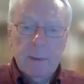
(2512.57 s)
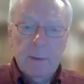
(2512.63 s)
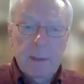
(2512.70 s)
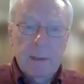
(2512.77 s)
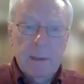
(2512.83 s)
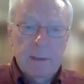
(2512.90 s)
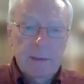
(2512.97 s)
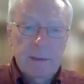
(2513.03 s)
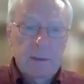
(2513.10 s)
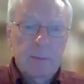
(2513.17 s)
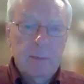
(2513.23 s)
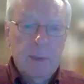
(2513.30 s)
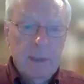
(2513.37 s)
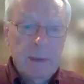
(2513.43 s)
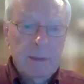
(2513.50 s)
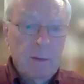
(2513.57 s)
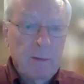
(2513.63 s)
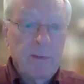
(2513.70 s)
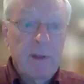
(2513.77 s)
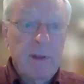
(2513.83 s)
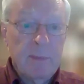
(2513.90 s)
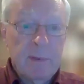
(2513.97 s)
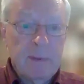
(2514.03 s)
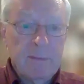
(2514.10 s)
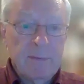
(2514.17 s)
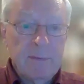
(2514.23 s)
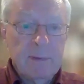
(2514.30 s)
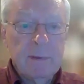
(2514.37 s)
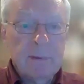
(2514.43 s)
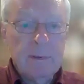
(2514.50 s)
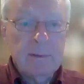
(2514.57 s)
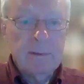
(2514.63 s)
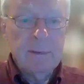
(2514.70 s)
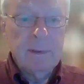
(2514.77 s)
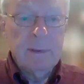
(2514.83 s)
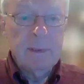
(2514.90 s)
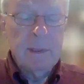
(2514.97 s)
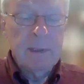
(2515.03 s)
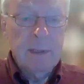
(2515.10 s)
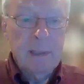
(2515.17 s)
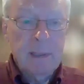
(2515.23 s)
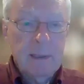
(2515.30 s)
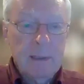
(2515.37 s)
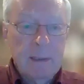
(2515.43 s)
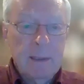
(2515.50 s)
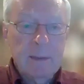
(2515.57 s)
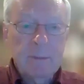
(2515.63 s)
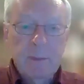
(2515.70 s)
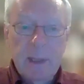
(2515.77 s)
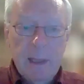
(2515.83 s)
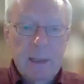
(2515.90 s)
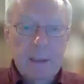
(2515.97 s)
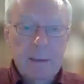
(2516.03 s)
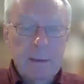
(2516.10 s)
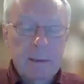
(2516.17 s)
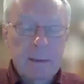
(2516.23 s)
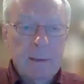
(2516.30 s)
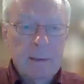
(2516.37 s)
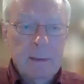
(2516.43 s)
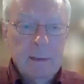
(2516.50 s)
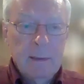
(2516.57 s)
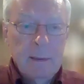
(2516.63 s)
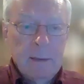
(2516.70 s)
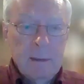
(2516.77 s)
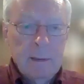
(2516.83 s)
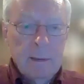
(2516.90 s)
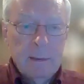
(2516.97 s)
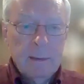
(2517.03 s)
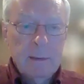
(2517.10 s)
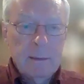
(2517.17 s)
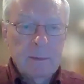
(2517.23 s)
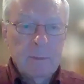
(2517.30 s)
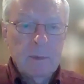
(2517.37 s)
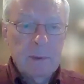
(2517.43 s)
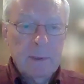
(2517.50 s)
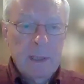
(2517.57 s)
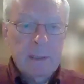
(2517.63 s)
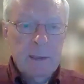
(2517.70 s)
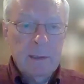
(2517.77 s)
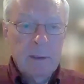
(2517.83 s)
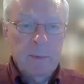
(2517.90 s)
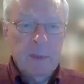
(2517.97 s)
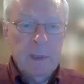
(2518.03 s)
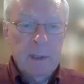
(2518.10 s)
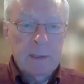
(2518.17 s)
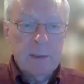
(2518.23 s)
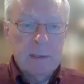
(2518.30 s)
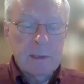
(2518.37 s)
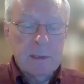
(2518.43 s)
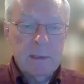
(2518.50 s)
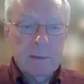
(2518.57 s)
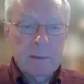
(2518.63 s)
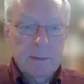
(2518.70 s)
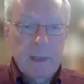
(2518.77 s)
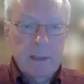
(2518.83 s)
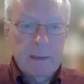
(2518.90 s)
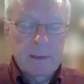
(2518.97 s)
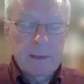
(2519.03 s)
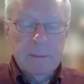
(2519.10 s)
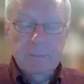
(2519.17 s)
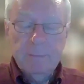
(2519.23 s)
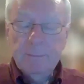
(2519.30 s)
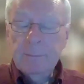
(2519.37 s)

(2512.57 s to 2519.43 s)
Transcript: where credit is due, by November of 1999, we had the World Anti-Doping Agency created.